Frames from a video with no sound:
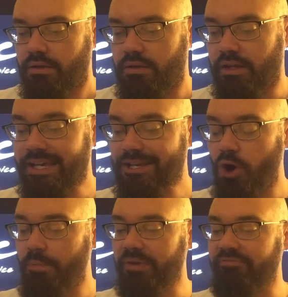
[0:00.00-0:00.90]
The Heat
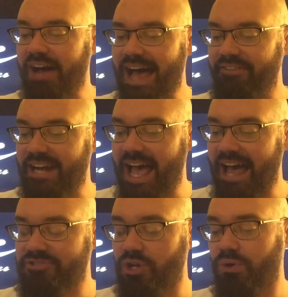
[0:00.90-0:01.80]
open
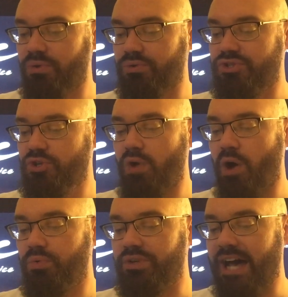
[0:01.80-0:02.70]
5.5, total
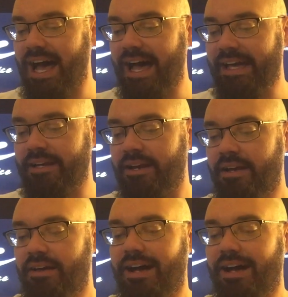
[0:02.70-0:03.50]
209.